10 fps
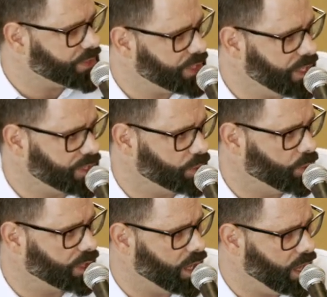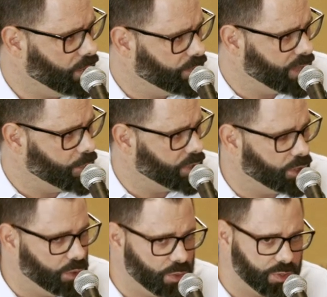season would come, they would
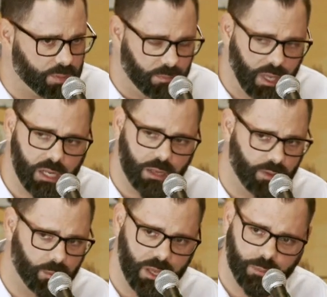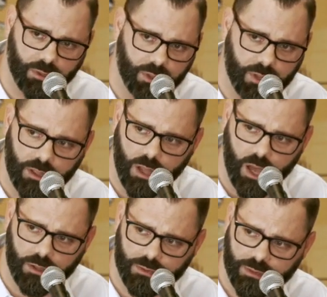lose many of the people that they
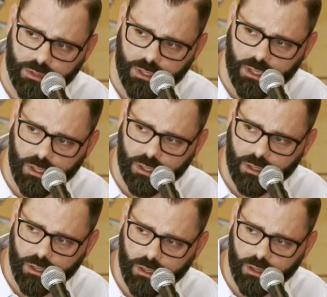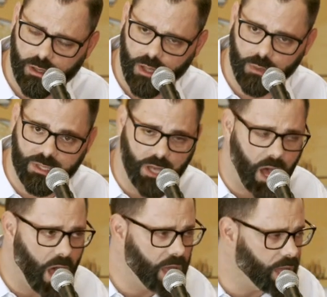loved. They would
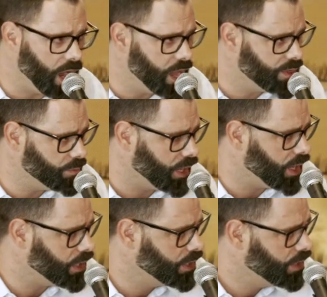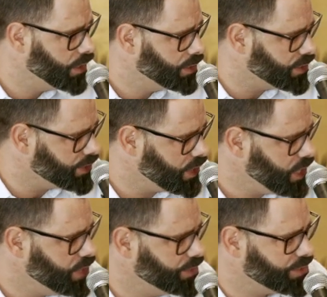die either by
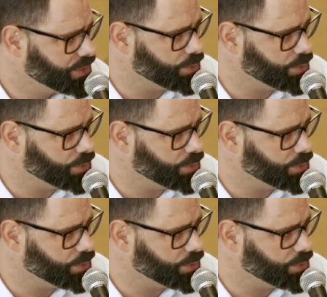disease